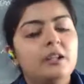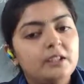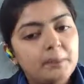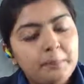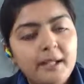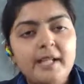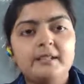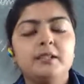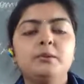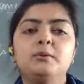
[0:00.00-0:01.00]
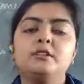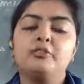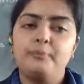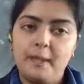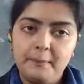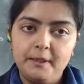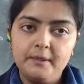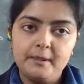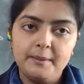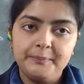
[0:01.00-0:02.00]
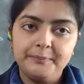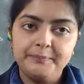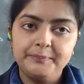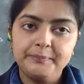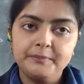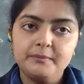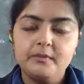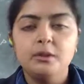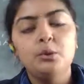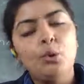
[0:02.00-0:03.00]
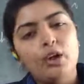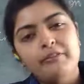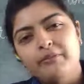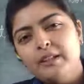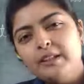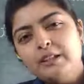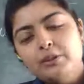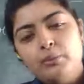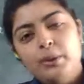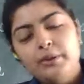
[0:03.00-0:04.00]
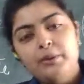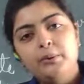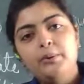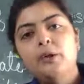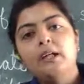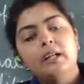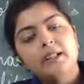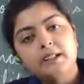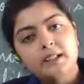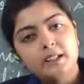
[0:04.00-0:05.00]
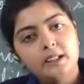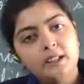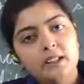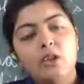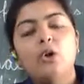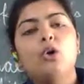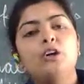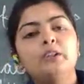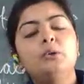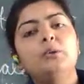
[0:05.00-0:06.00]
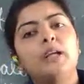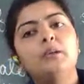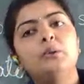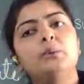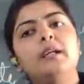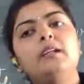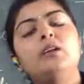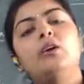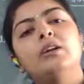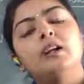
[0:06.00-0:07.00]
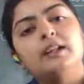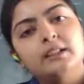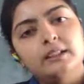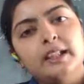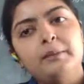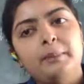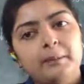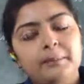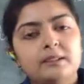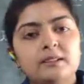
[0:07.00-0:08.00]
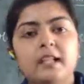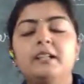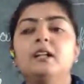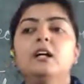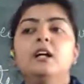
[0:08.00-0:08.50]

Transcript: deplete the use of papers. Do everything you want to do digitally. Or you can do it on other than papers. Like